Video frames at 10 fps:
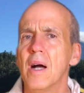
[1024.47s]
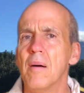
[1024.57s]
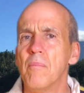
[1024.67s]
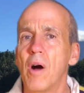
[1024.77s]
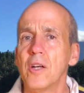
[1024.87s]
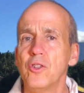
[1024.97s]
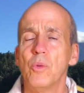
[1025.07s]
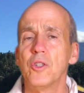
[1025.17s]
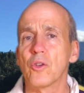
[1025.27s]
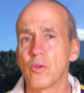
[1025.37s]
Mind you,
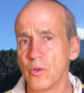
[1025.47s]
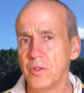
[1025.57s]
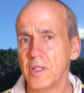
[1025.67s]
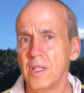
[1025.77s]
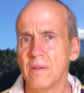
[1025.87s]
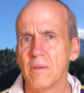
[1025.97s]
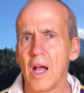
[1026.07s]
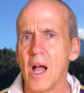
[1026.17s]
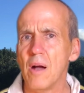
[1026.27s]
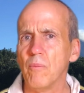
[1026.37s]
when you're cruising,
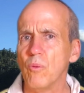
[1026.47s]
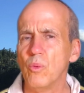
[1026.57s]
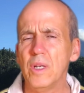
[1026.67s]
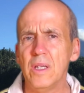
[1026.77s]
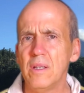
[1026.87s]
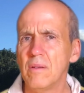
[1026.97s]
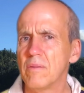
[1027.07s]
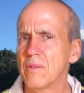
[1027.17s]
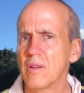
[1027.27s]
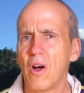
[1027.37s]
we
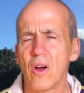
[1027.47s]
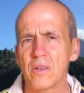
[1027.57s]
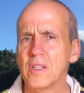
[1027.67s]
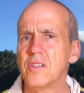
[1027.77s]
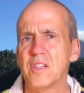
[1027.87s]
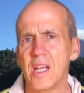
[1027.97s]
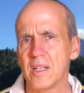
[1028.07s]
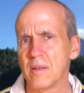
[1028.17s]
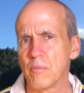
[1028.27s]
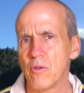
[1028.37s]
hardly stayed
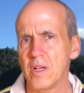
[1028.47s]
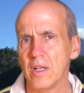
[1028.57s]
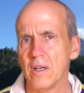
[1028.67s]
at a marina.